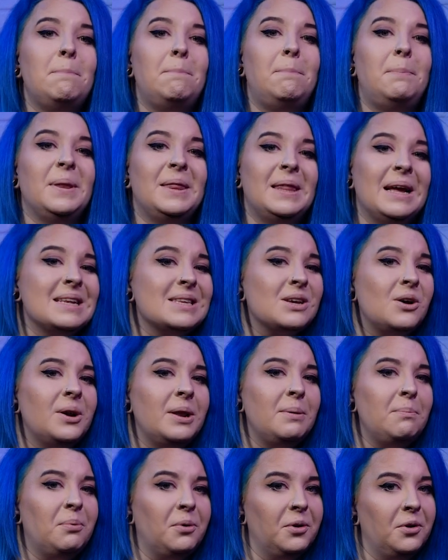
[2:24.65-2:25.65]
but that's got
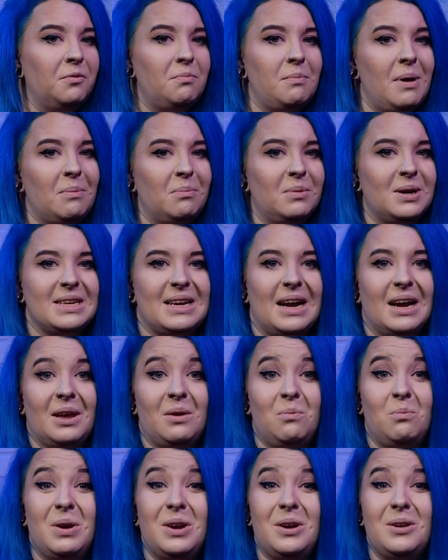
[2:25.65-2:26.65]
an improved memory stack
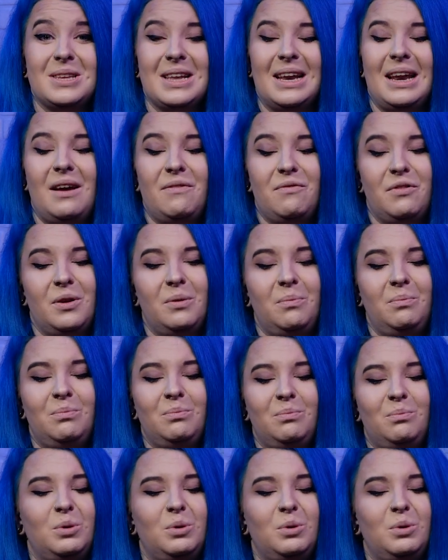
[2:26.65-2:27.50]
in Windows 11,